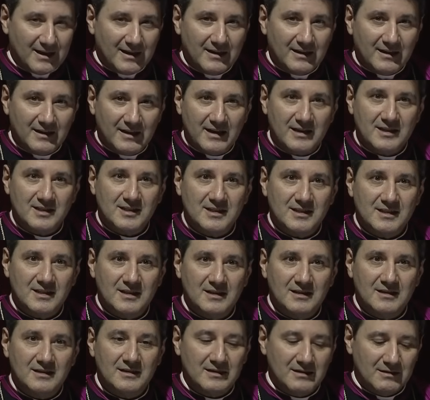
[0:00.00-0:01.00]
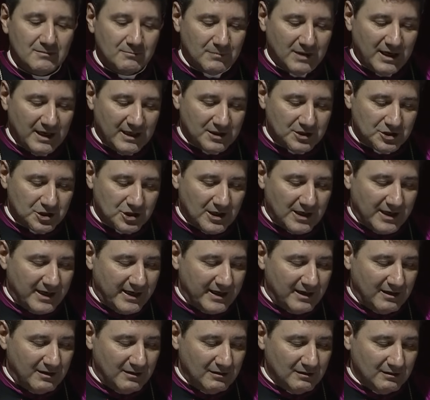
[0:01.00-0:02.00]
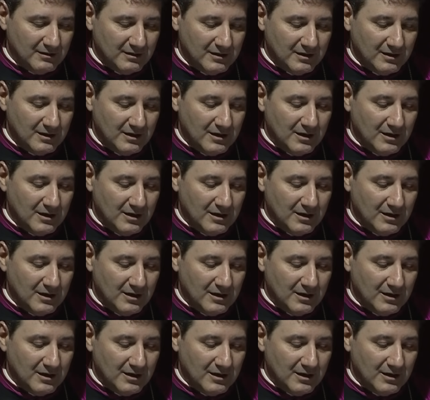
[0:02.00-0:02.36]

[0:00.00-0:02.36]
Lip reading: "Listen, my child,